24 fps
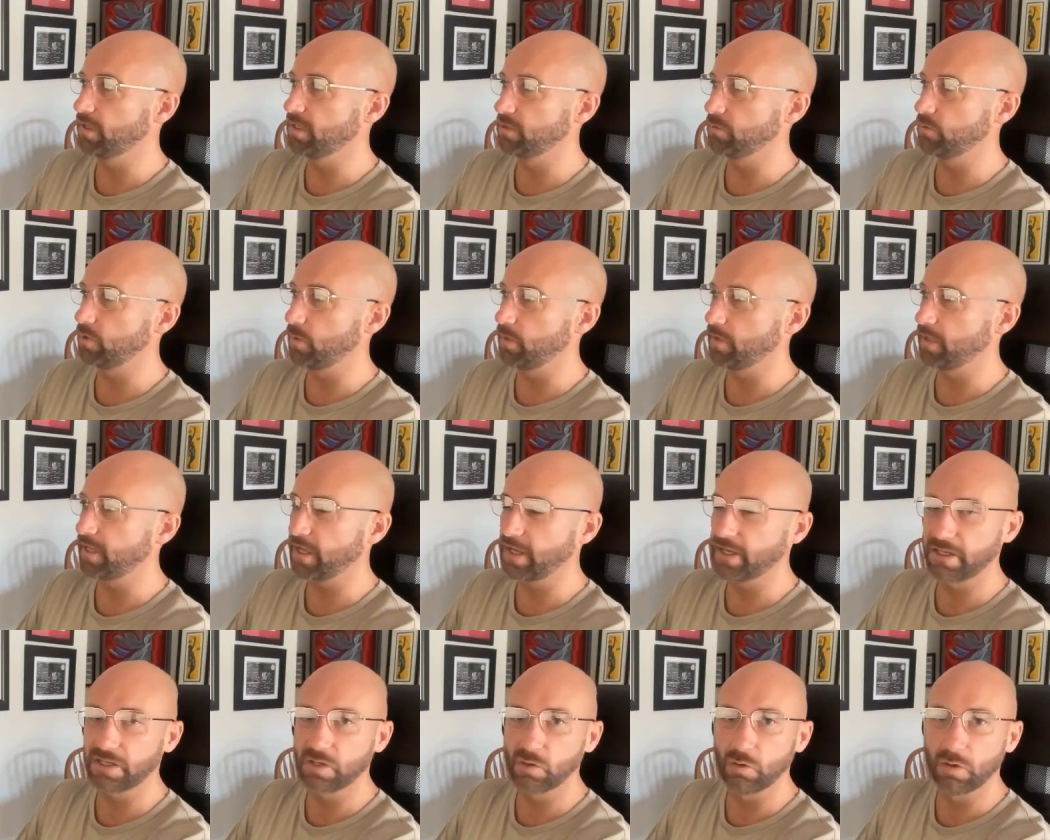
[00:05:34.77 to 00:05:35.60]
why we
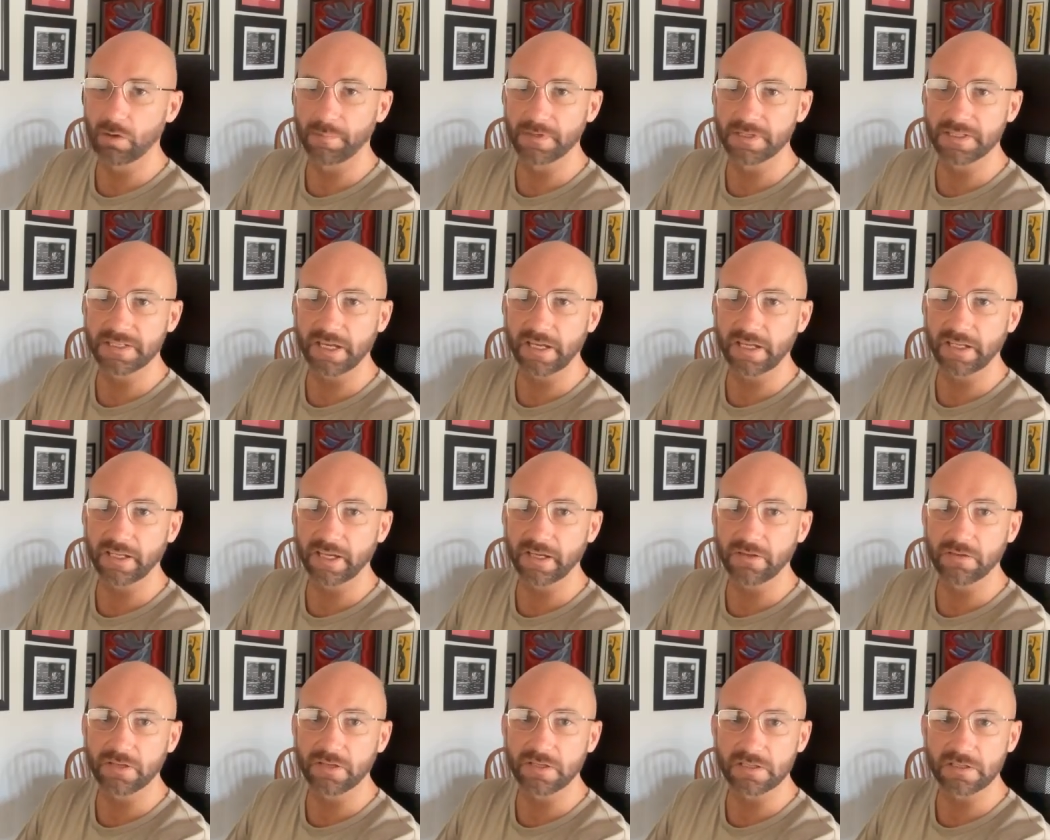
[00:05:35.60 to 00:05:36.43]
can't go up and take out
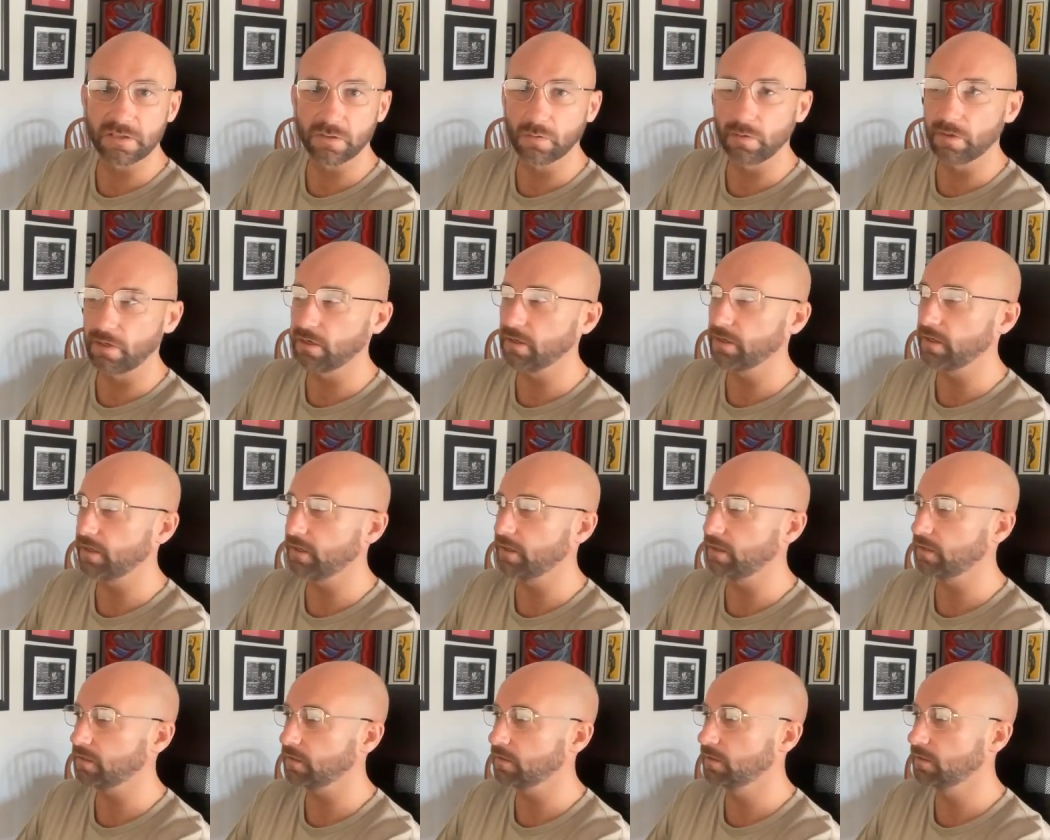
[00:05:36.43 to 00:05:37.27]
this liquidity here.